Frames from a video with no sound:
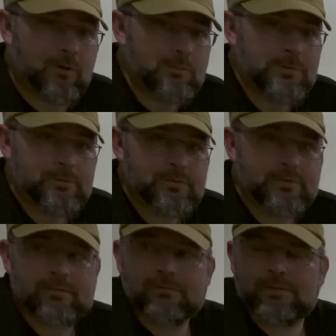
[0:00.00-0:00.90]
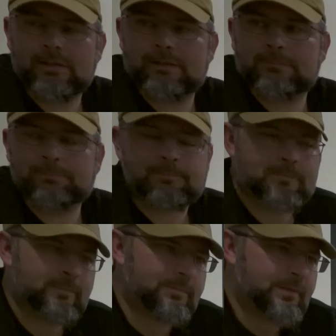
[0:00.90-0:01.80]
almost, um,
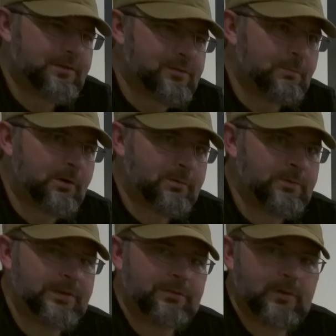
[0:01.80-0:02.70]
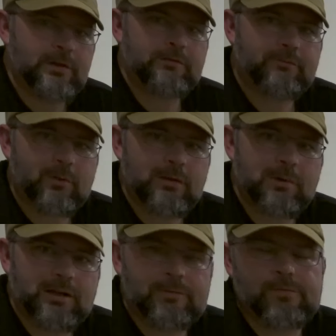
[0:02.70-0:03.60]
somewhere between 30 and 40
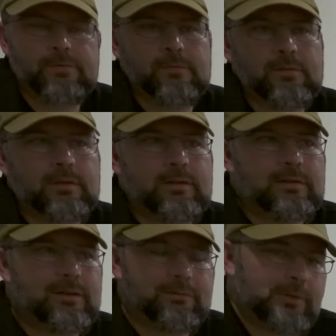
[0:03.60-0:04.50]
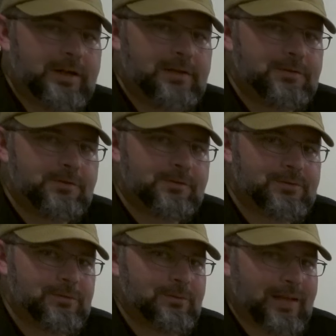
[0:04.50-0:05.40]
miles of range.
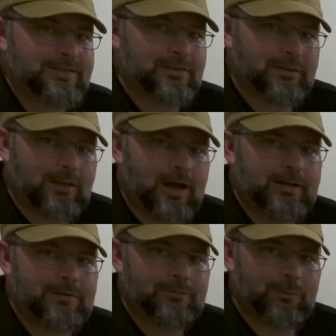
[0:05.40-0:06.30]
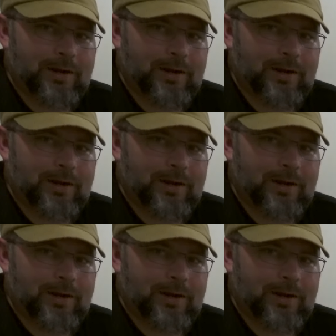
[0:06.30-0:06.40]
So that's a lot of